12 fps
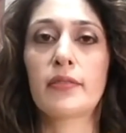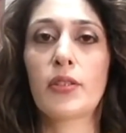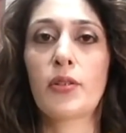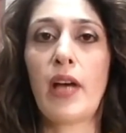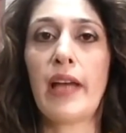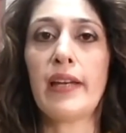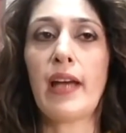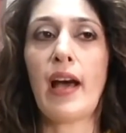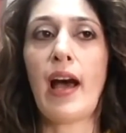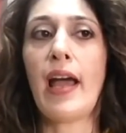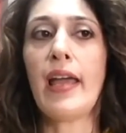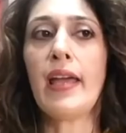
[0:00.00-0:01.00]
And
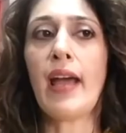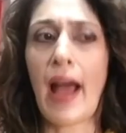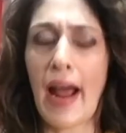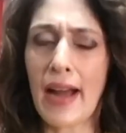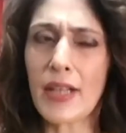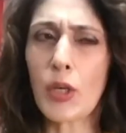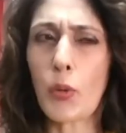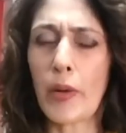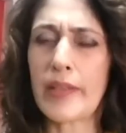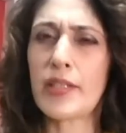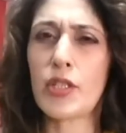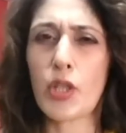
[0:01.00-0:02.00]
I had
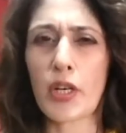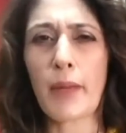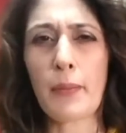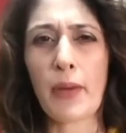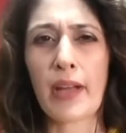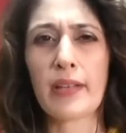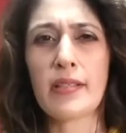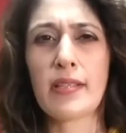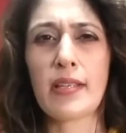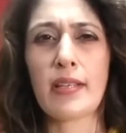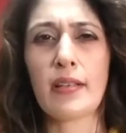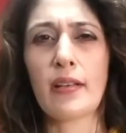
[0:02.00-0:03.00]
quit during my
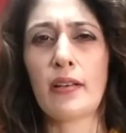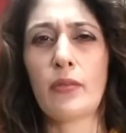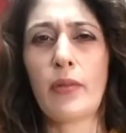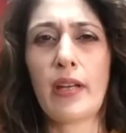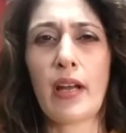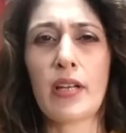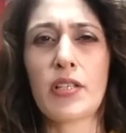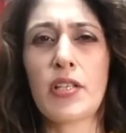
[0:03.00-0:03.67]
pregnancy when Arshi